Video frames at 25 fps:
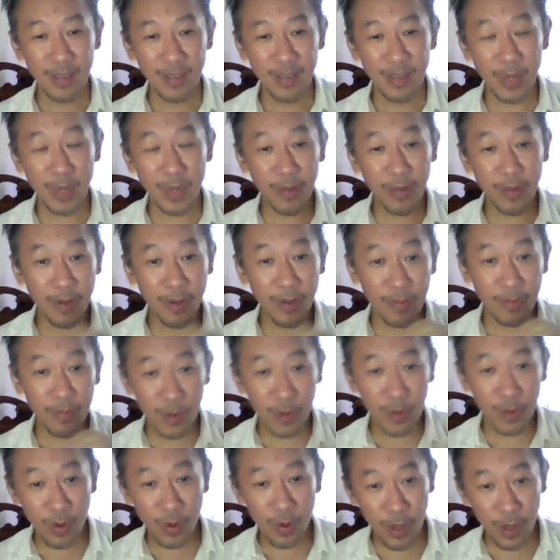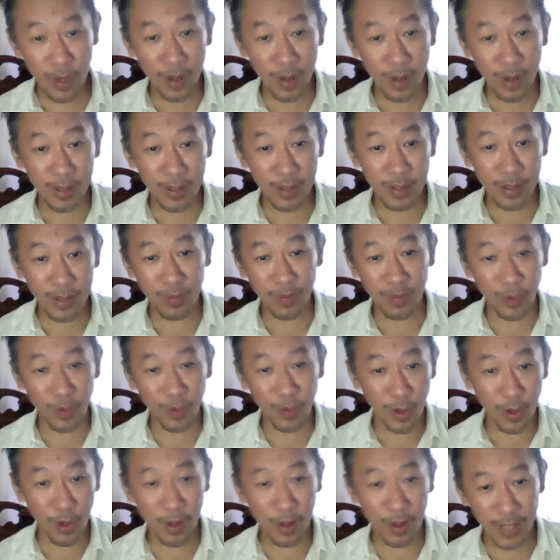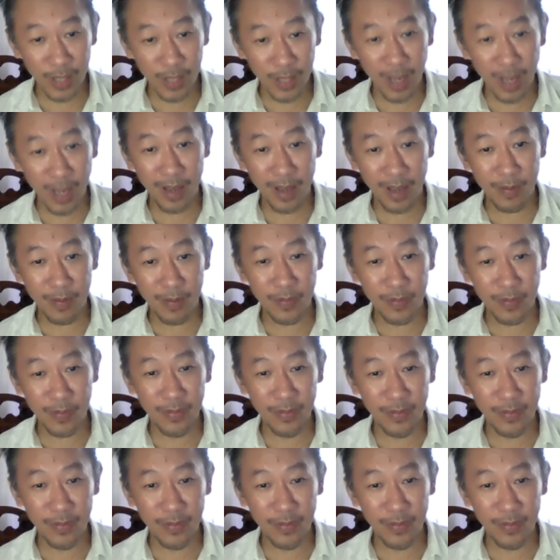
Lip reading: But if you have no thoughts for a long time,